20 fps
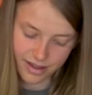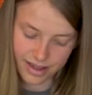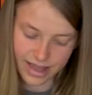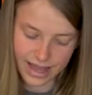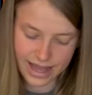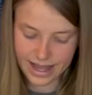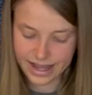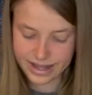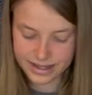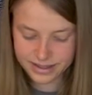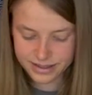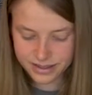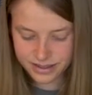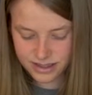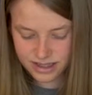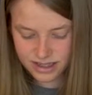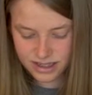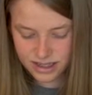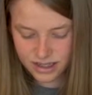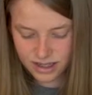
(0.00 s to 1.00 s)

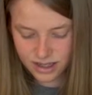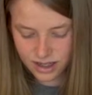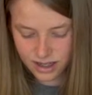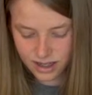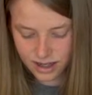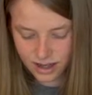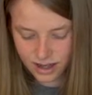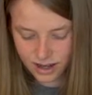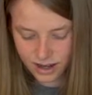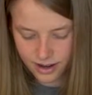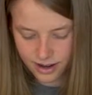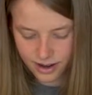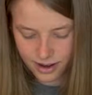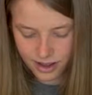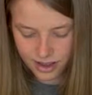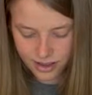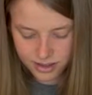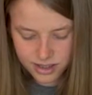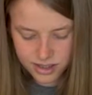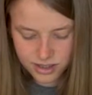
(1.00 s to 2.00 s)
And
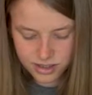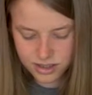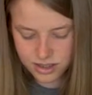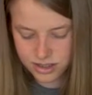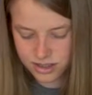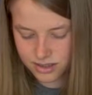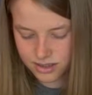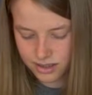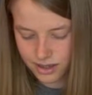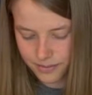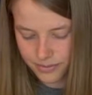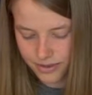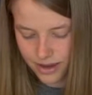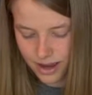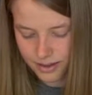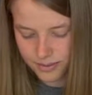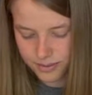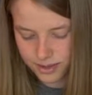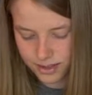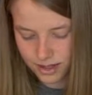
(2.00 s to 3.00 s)
also just
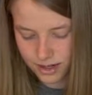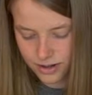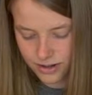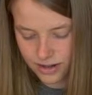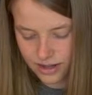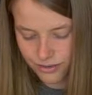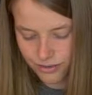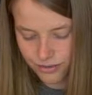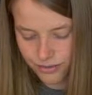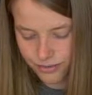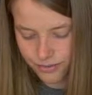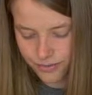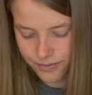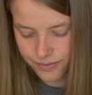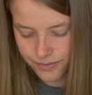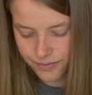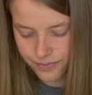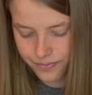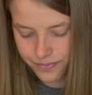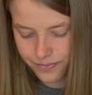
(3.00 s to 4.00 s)
sometimes, you know, if
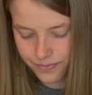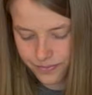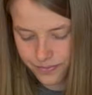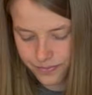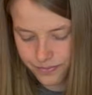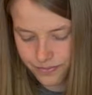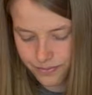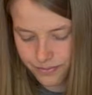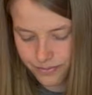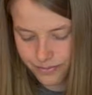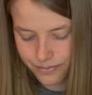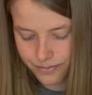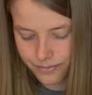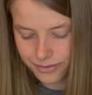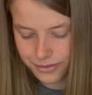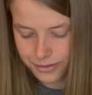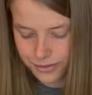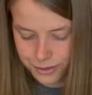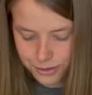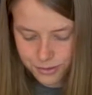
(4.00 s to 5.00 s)

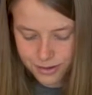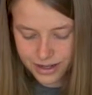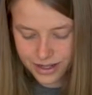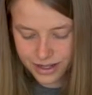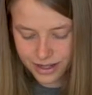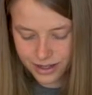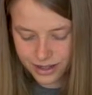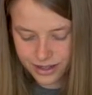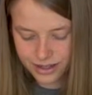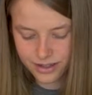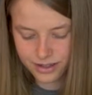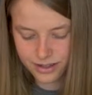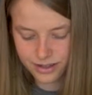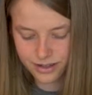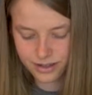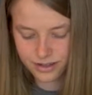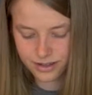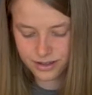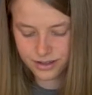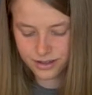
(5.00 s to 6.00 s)
doing it,
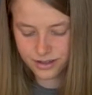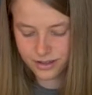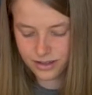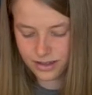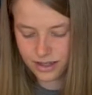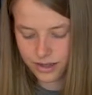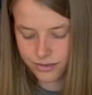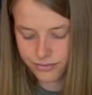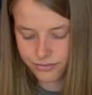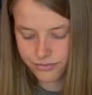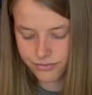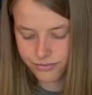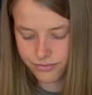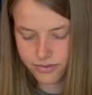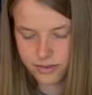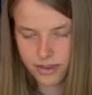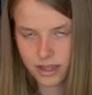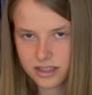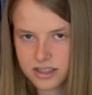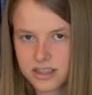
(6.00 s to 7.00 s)
if
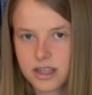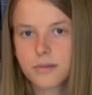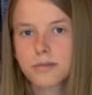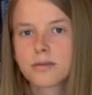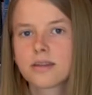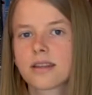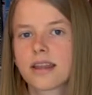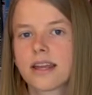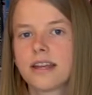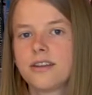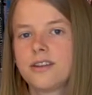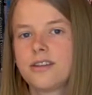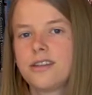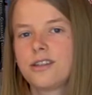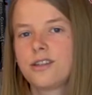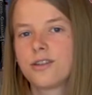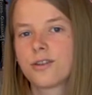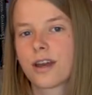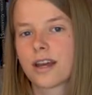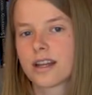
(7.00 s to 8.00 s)
there's something that you
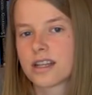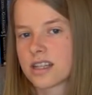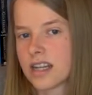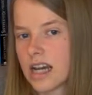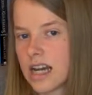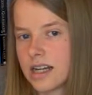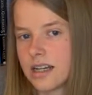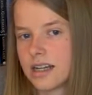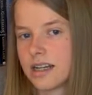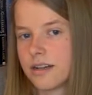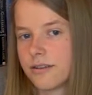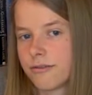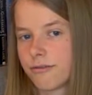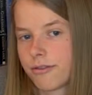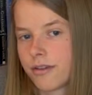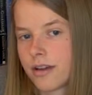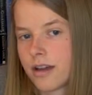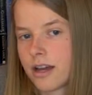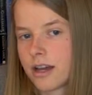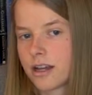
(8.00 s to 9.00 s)
need to get done,
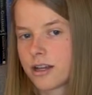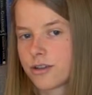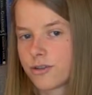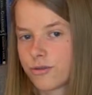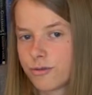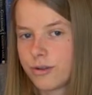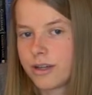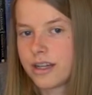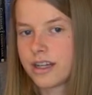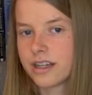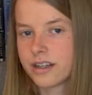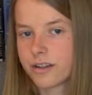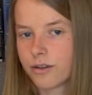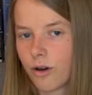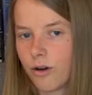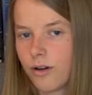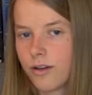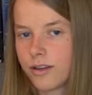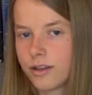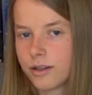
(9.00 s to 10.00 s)
if doing it
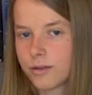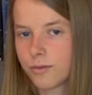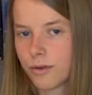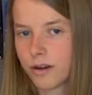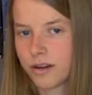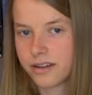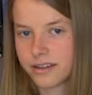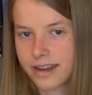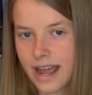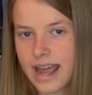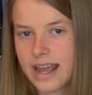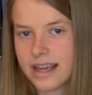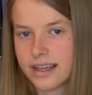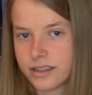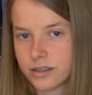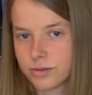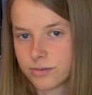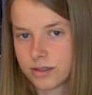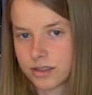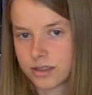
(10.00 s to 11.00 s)
all in one day
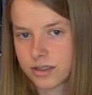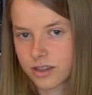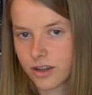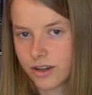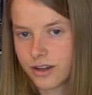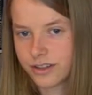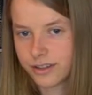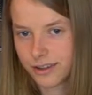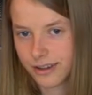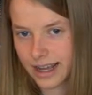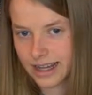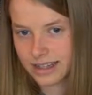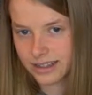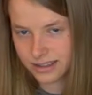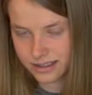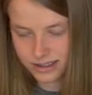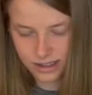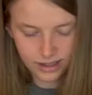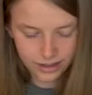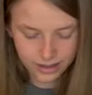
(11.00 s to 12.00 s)
is what's going to get
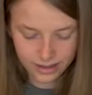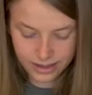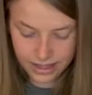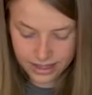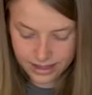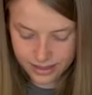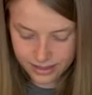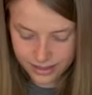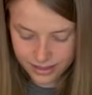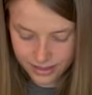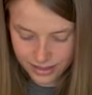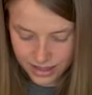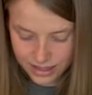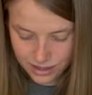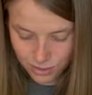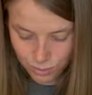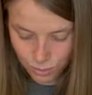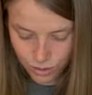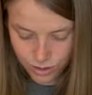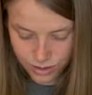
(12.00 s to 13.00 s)
it done, then
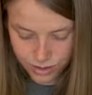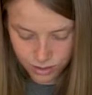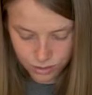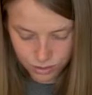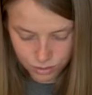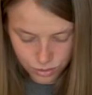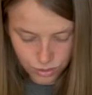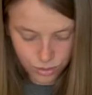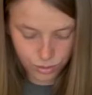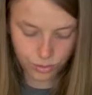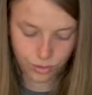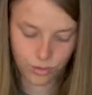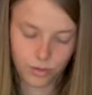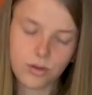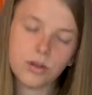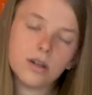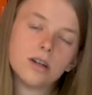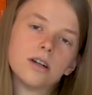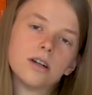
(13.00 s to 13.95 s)
that's what you do.